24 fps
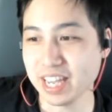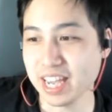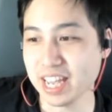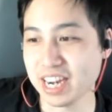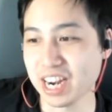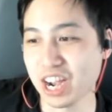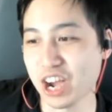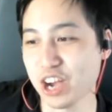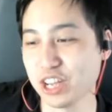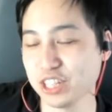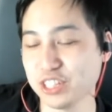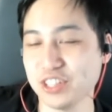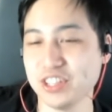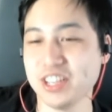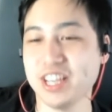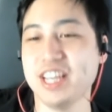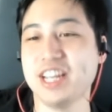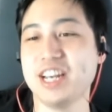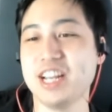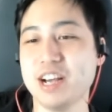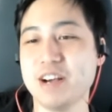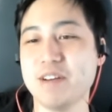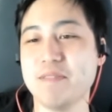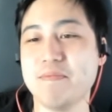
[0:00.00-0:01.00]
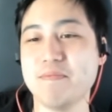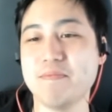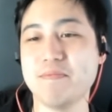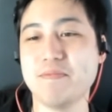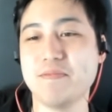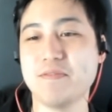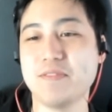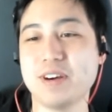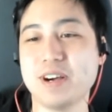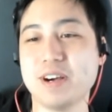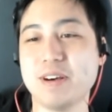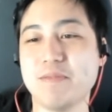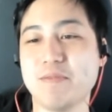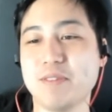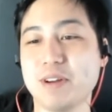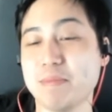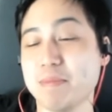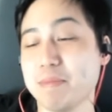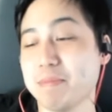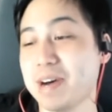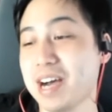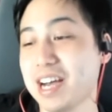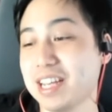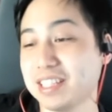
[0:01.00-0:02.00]
And I also hit up uh, one of
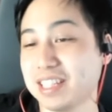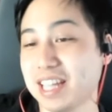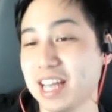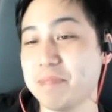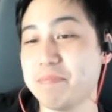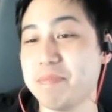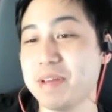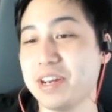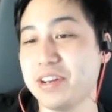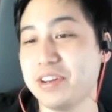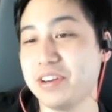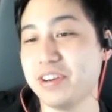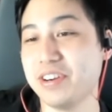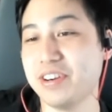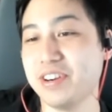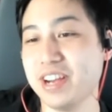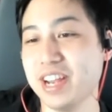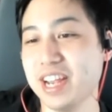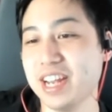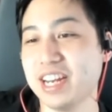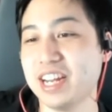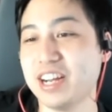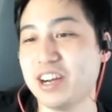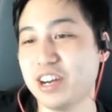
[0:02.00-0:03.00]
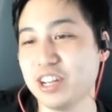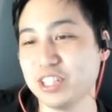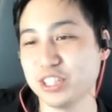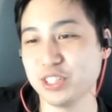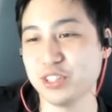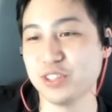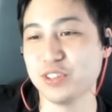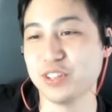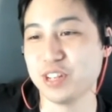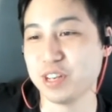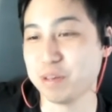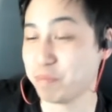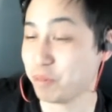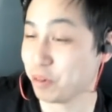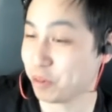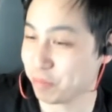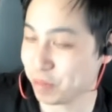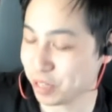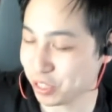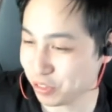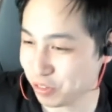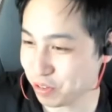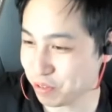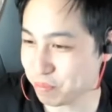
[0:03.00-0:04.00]
my mods, Lightbender, and also another
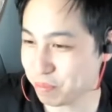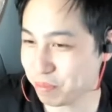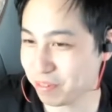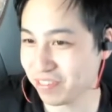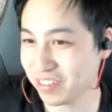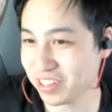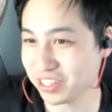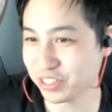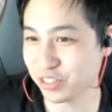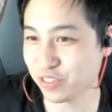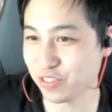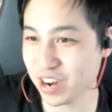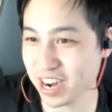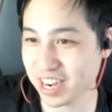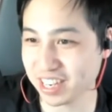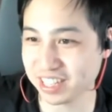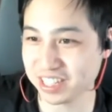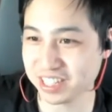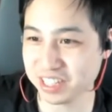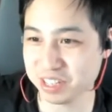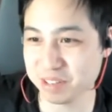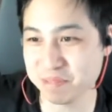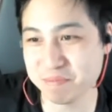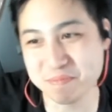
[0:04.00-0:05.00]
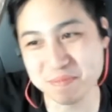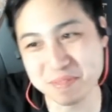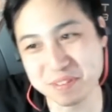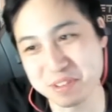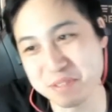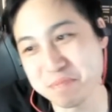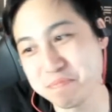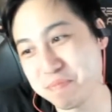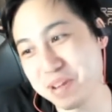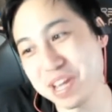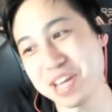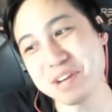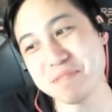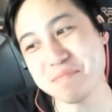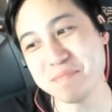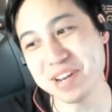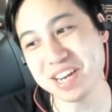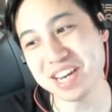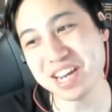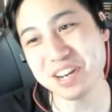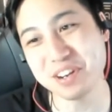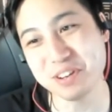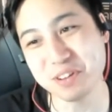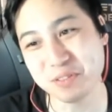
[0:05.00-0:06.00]
Pokemon streamer, Professor Ragna. You, you may or may
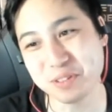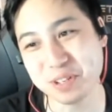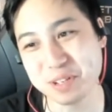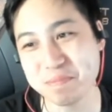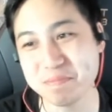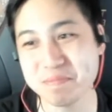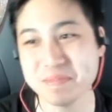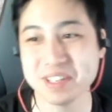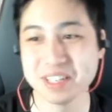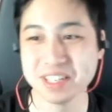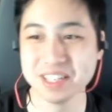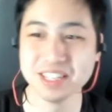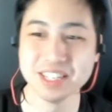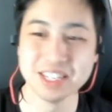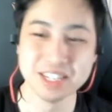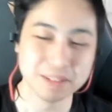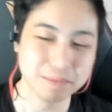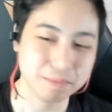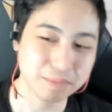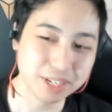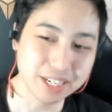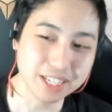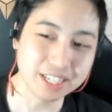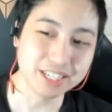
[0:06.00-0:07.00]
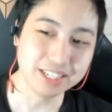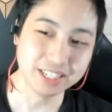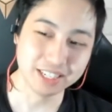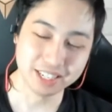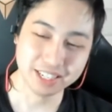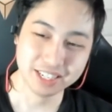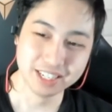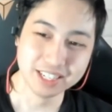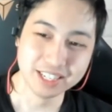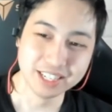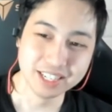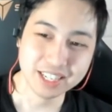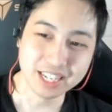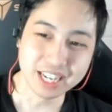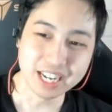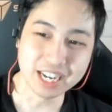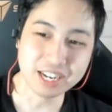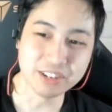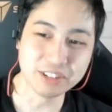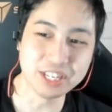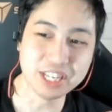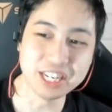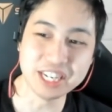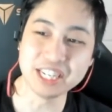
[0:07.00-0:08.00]
not know them, but
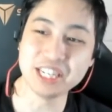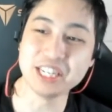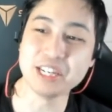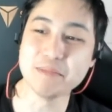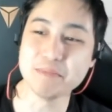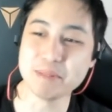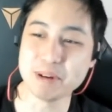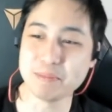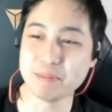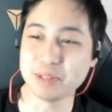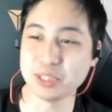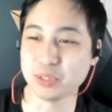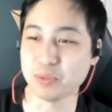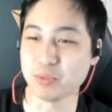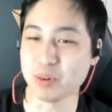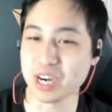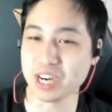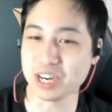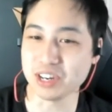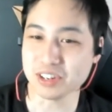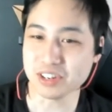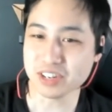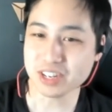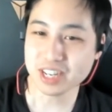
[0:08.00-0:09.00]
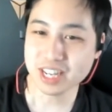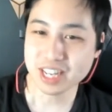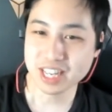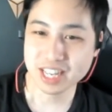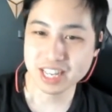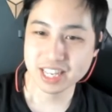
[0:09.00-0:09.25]
I was hitting them up as well.